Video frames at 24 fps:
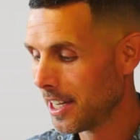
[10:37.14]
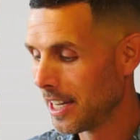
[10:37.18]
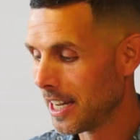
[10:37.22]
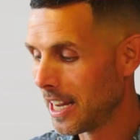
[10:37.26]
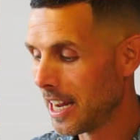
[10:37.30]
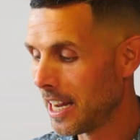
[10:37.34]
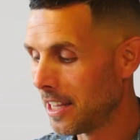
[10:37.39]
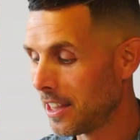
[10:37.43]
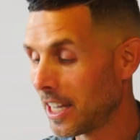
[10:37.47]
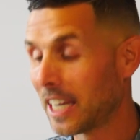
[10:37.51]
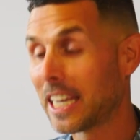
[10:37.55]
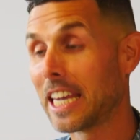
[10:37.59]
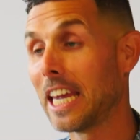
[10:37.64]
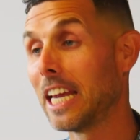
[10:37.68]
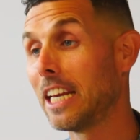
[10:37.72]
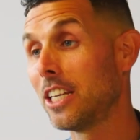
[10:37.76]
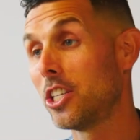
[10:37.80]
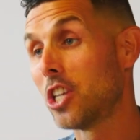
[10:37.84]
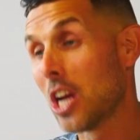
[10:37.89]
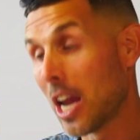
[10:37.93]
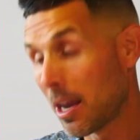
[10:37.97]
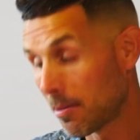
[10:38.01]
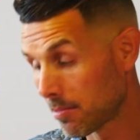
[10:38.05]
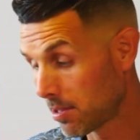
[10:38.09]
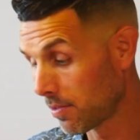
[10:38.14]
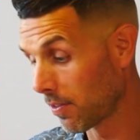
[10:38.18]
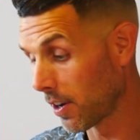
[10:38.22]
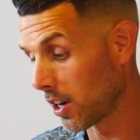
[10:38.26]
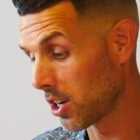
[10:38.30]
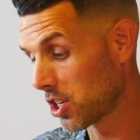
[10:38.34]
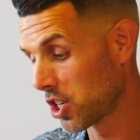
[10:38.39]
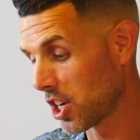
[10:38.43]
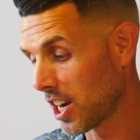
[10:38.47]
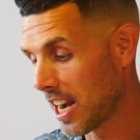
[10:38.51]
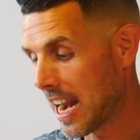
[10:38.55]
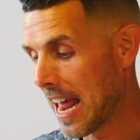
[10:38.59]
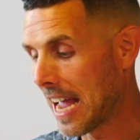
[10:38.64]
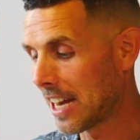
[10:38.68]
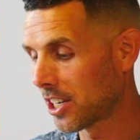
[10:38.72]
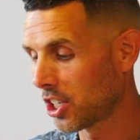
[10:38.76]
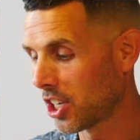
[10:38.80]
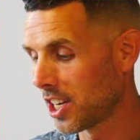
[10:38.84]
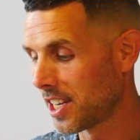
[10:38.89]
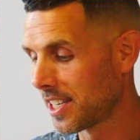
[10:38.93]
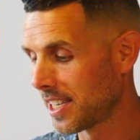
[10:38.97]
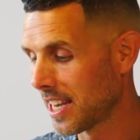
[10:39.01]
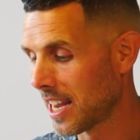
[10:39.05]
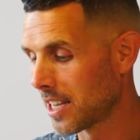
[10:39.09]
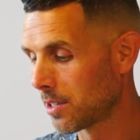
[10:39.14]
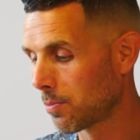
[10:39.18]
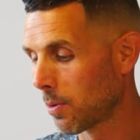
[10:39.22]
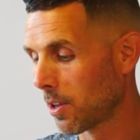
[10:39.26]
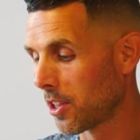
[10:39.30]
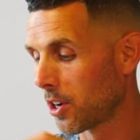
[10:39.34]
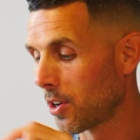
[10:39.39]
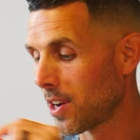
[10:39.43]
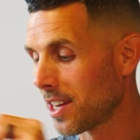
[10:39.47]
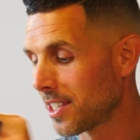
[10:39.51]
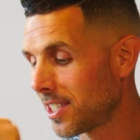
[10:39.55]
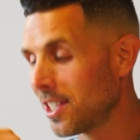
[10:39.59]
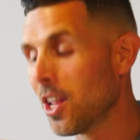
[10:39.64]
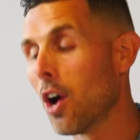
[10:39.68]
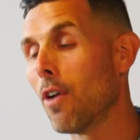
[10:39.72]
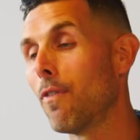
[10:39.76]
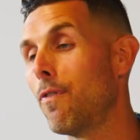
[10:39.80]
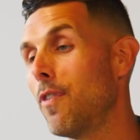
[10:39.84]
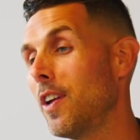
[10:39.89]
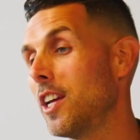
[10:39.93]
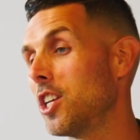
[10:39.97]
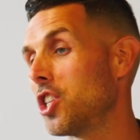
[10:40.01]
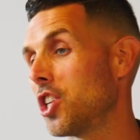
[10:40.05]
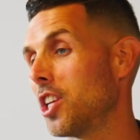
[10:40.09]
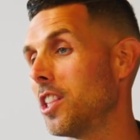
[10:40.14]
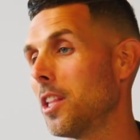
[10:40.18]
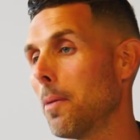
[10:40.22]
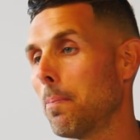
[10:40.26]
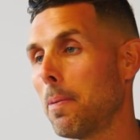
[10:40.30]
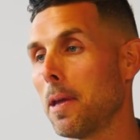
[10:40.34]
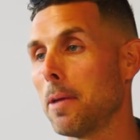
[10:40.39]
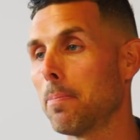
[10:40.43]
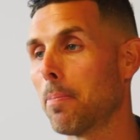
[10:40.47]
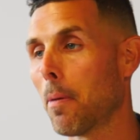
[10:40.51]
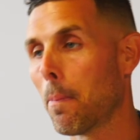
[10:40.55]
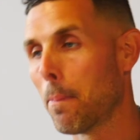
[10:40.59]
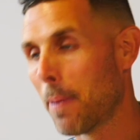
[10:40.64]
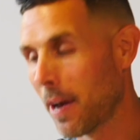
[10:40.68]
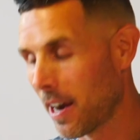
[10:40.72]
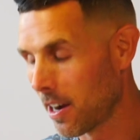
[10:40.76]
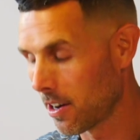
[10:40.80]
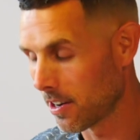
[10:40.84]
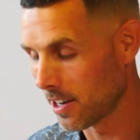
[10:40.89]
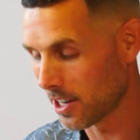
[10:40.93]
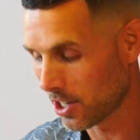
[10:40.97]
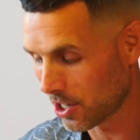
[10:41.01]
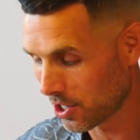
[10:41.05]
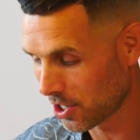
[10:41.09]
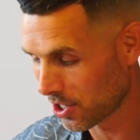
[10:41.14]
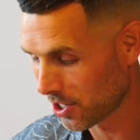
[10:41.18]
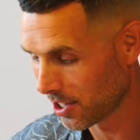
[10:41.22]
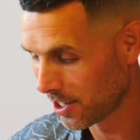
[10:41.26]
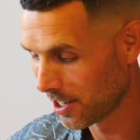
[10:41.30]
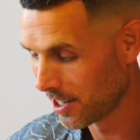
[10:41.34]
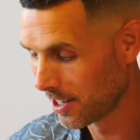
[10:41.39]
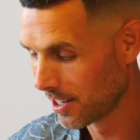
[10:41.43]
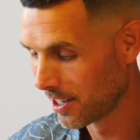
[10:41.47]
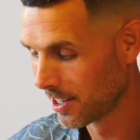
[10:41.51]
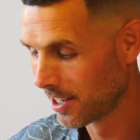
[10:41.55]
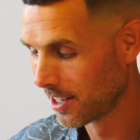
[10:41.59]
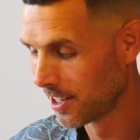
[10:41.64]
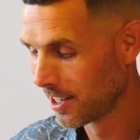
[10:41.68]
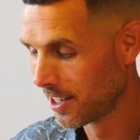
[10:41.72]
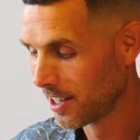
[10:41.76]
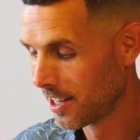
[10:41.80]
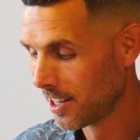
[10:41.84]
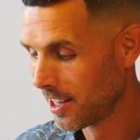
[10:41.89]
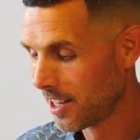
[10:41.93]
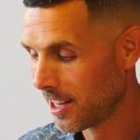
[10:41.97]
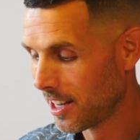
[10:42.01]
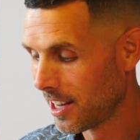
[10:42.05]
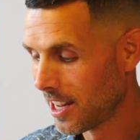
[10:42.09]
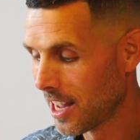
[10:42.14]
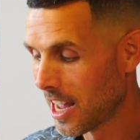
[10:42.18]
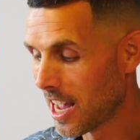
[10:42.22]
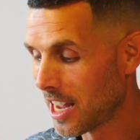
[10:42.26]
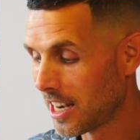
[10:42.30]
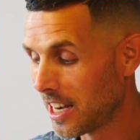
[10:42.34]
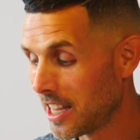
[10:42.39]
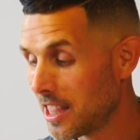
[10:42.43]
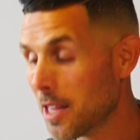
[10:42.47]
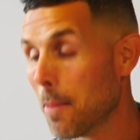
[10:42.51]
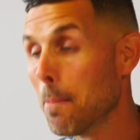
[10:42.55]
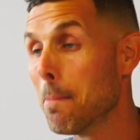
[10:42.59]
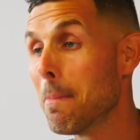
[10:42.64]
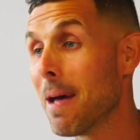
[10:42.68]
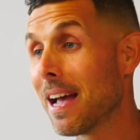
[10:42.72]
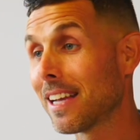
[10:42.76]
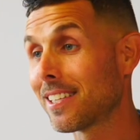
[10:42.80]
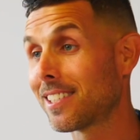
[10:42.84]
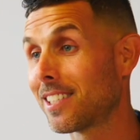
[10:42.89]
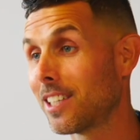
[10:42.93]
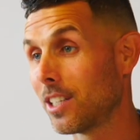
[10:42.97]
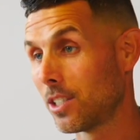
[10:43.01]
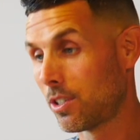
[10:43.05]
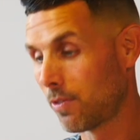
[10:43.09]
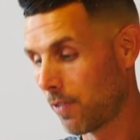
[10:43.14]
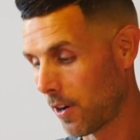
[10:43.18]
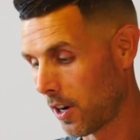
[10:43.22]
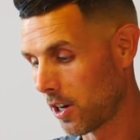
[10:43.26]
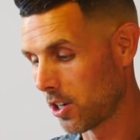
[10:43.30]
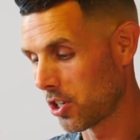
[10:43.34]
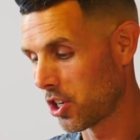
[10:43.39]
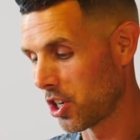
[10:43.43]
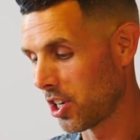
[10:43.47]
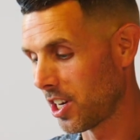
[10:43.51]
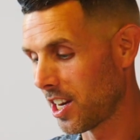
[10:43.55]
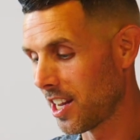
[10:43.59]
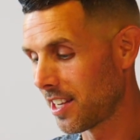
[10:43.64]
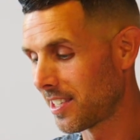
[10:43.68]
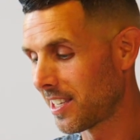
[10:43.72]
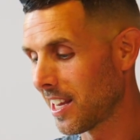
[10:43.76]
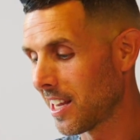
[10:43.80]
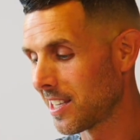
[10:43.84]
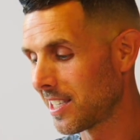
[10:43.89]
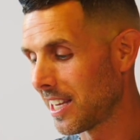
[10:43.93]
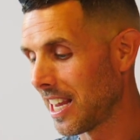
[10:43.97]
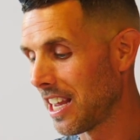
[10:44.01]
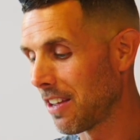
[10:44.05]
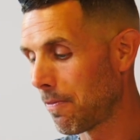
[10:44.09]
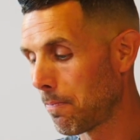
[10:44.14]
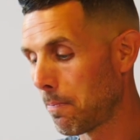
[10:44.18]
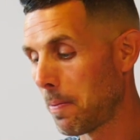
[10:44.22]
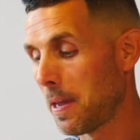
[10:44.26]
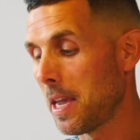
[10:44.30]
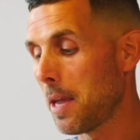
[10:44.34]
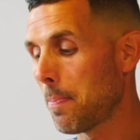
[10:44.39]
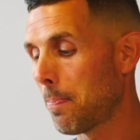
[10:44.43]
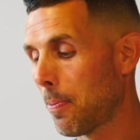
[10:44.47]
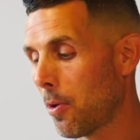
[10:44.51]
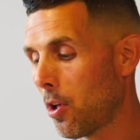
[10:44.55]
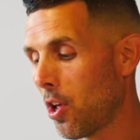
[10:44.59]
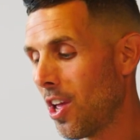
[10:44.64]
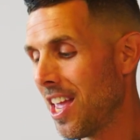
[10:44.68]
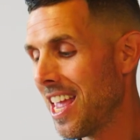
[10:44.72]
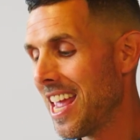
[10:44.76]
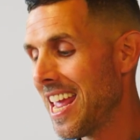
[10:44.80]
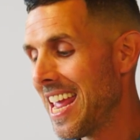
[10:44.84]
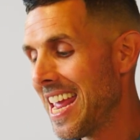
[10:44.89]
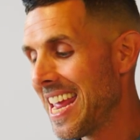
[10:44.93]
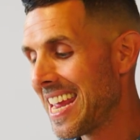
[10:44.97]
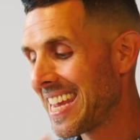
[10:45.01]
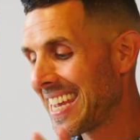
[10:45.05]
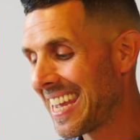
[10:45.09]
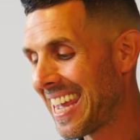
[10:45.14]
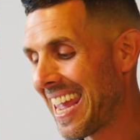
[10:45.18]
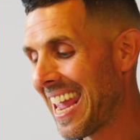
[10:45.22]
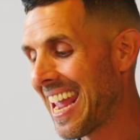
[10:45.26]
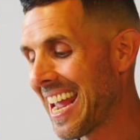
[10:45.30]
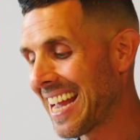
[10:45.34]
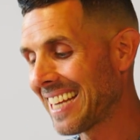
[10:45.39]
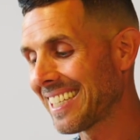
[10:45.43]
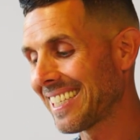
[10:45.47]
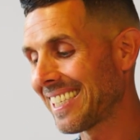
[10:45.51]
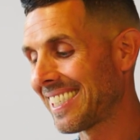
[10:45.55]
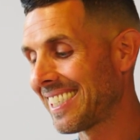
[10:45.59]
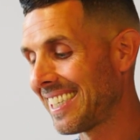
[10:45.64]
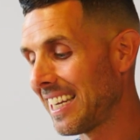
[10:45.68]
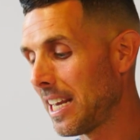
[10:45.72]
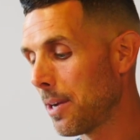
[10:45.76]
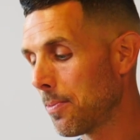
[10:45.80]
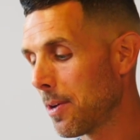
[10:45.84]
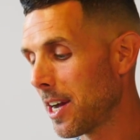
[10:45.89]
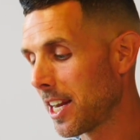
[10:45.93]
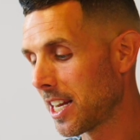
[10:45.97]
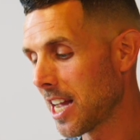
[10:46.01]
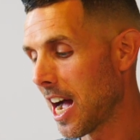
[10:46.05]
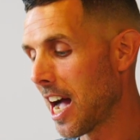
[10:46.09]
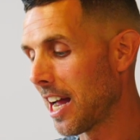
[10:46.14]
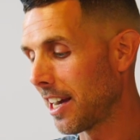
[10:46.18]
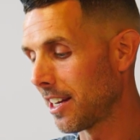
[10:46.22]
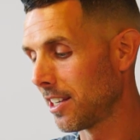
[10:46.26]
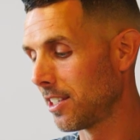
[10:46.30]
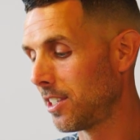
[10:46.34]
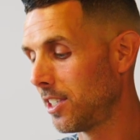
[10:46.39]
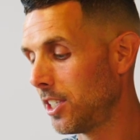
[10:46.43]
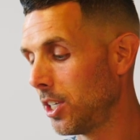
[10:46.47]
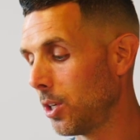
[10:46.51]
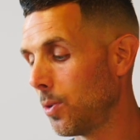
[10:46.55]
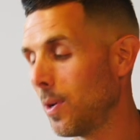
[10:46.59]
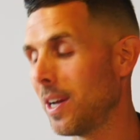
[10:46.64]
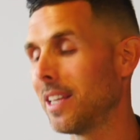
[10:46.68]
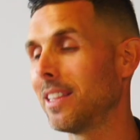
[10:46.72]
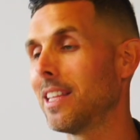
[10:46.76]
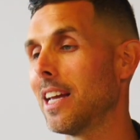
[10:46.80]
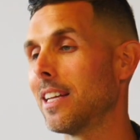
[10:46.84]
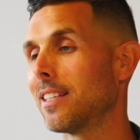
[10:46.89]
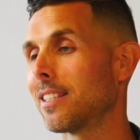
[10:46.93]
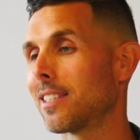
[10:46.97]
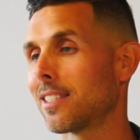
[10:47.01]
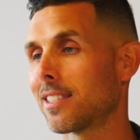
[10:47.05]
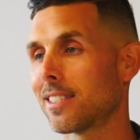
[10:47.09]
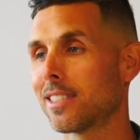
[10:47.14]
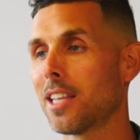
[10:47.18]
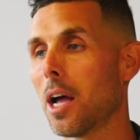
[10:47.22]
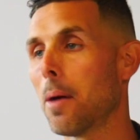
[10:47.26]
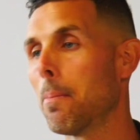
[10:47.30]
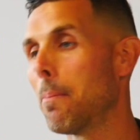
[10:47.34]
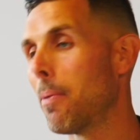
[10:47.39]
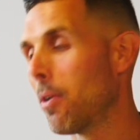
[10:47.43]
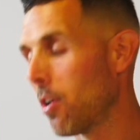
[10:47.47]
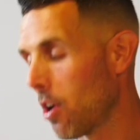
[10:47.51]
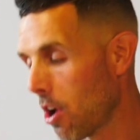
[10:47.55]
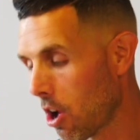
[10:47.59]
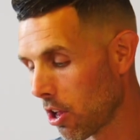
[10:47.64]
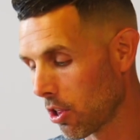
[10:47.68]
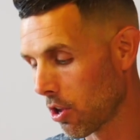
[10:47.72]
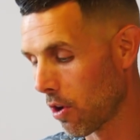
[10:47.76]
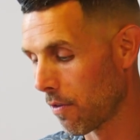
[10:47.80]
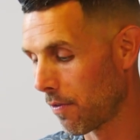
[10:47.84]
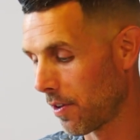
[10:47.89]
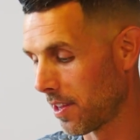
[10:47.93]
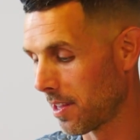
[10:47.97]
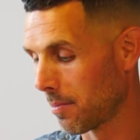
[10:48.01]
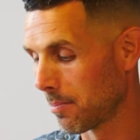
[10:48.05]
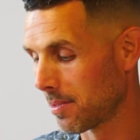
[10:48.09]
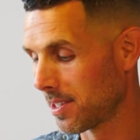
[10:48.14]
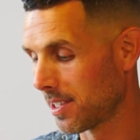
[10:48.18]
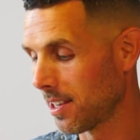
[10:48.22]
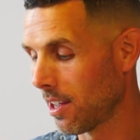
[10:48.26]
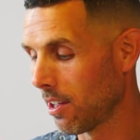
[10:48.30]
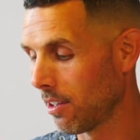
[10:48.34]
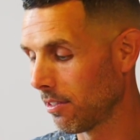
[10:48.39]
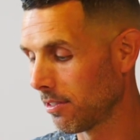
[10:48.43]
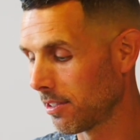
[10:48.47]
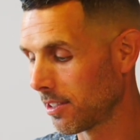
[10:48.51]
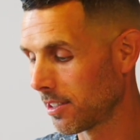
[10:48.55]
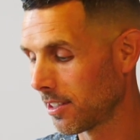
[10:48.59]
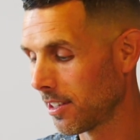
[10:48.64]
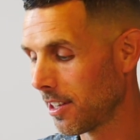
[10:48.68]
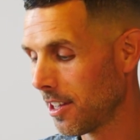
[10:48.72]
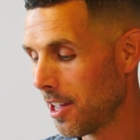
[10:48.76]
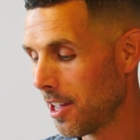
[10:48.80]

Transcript: In the King James Version, it actually says, where there is no vision, the people perish. And in the Message Version, it says, if people can't see what God is doing, they stumble all over themselves.